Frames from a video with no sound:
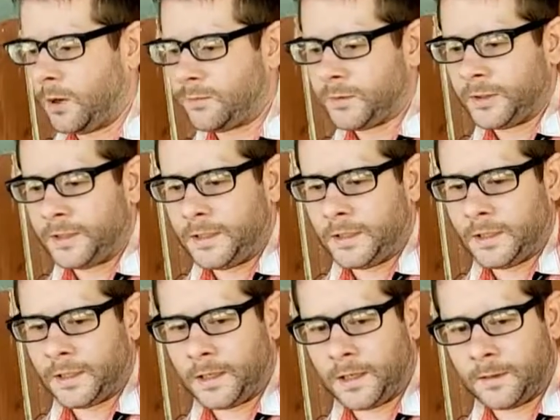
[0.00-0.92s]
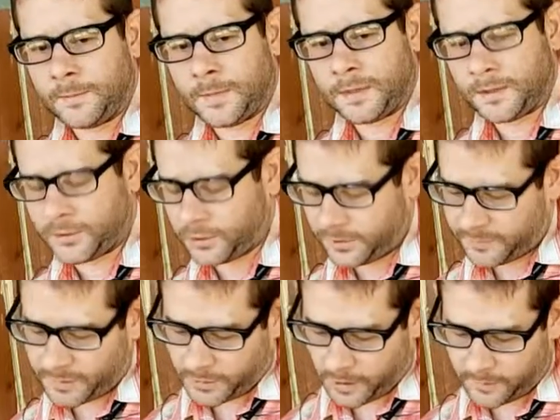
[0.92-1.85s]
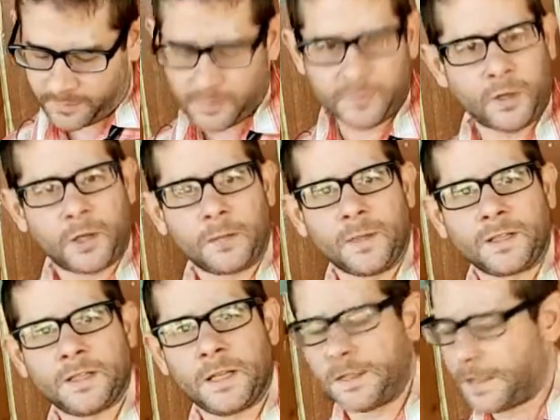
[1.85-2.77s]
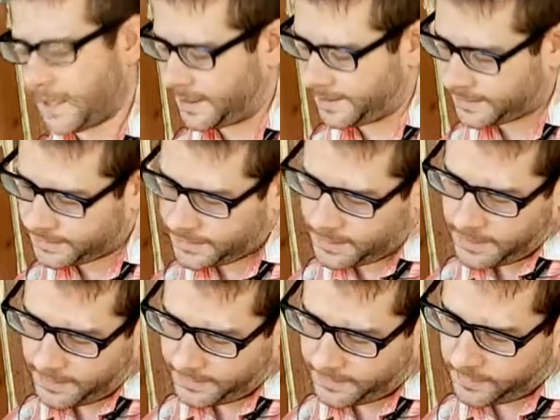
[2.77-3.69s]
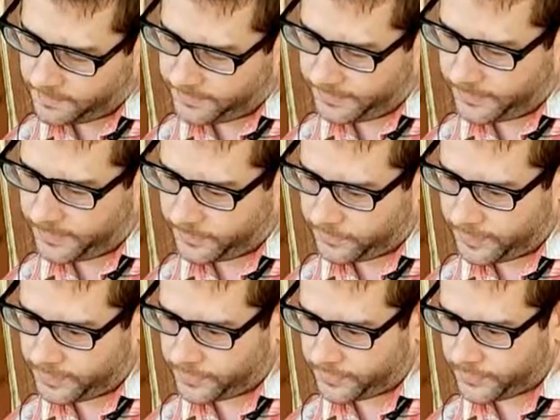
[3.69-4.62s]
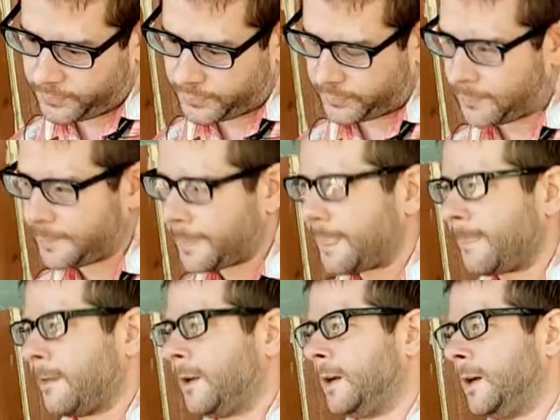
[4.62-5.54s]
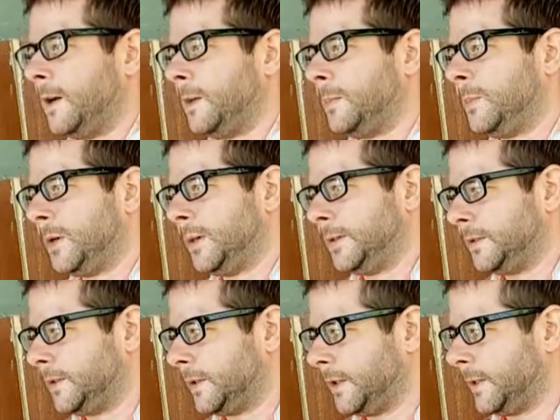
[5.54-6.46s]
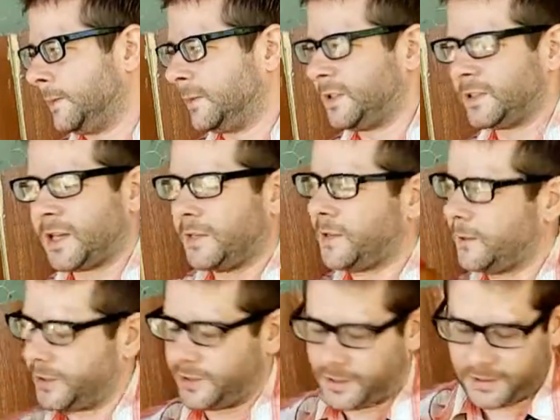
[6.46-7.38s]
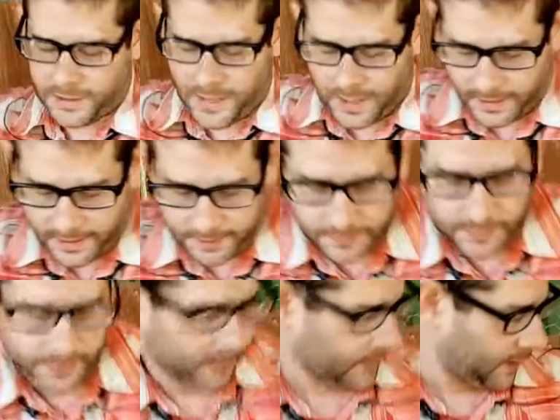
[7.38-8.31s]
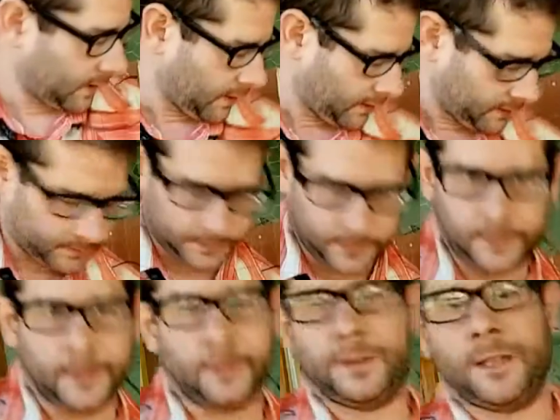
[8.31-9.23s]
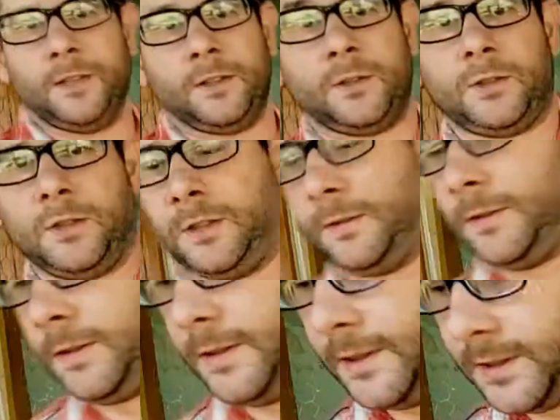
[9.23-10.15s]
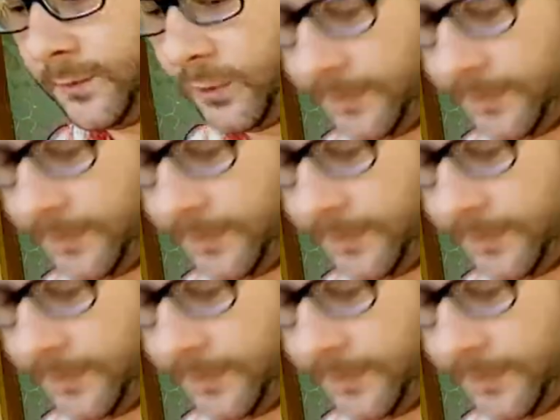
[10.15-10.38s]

hopefully she'll have been gone from the flock about 10 days, and then hopefully we can reintroduce her. Because I know she does not like being here. I'll let her down so she can get some more